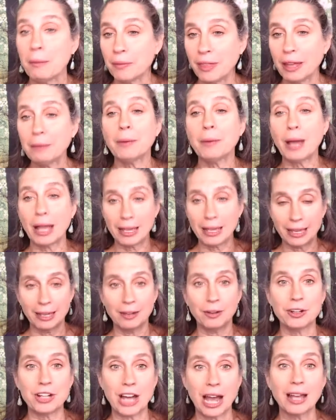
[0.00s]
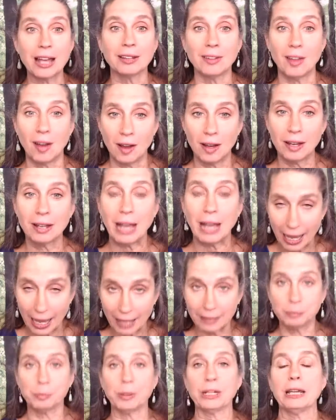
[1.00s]
my inner dialogue
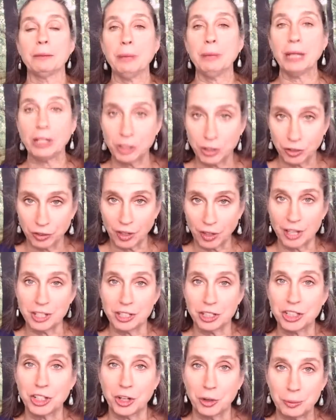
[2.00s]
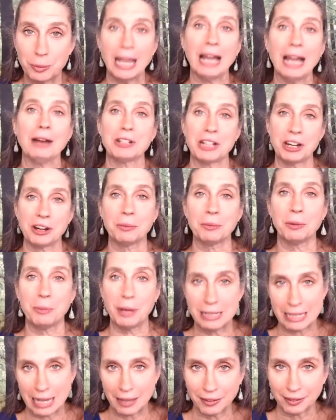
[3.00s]
is bringing pictures on to show me how terrible my
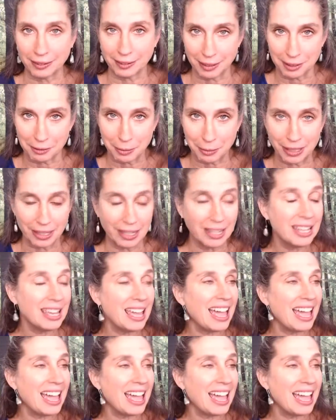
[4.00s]
death is going to be.